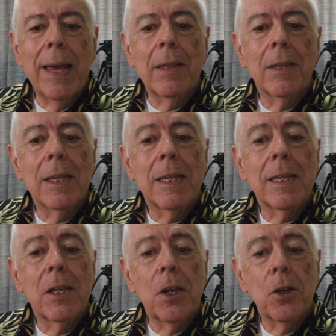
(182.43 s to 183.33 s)
to make this
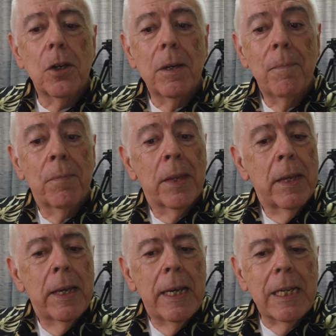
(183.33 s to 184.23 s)
decision
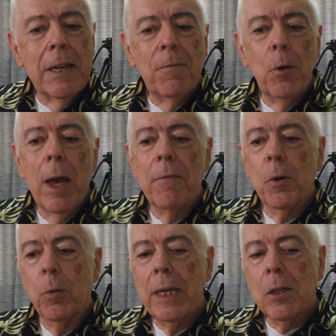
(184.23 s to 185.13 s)
is, if you have
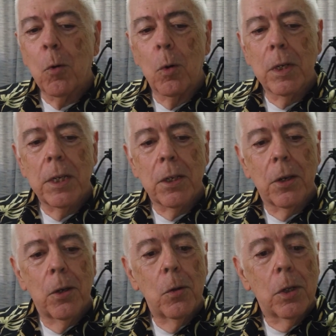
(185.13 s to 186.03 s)
the resources
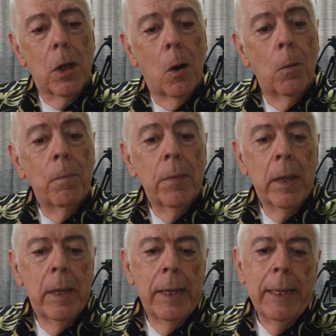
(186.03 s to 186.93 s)
to do so,
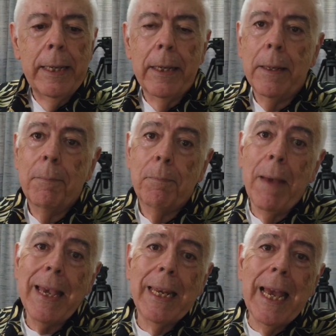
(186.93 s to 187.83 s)

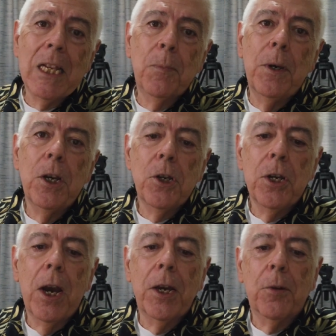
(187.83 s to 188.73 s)
make an
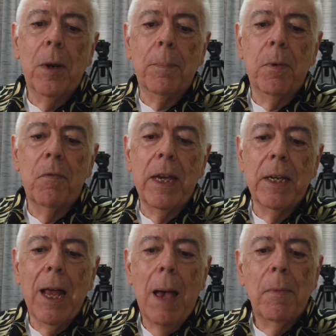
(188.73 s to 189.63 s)
expeditionary trip to
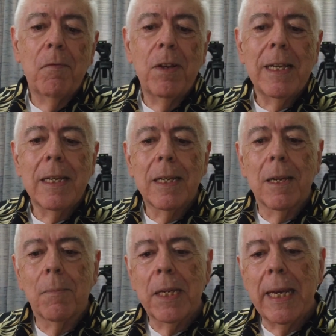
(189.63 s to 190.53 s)
Vietnam and visit
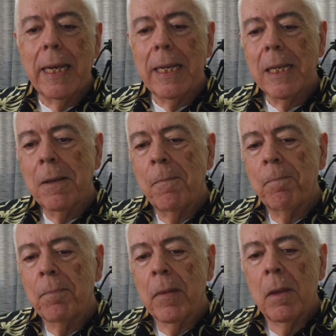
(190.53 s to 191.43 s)
some cities.
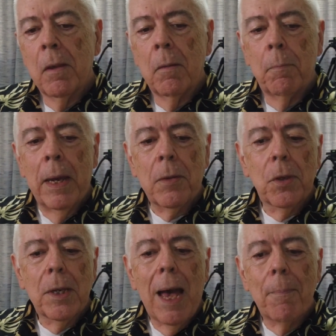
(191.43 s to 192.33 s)

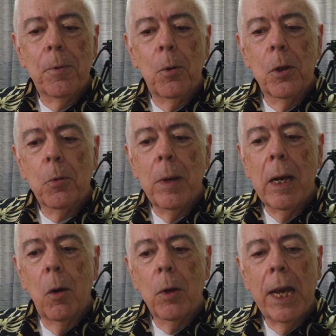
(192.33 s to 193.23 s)
Pick the top 2 or
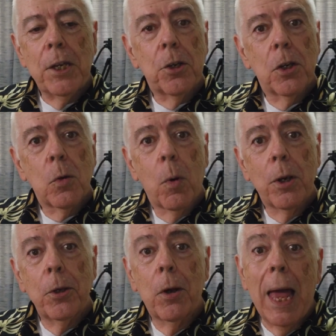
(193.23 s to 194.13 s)
3 locations
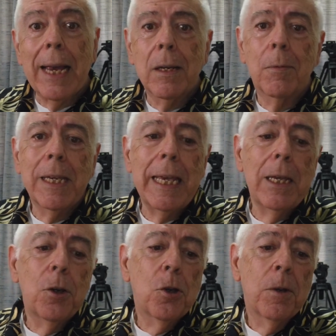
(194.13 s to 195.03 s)
where you'd like to
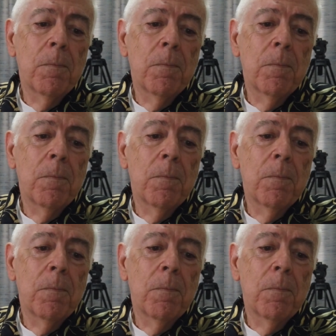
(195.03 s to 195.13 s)
teach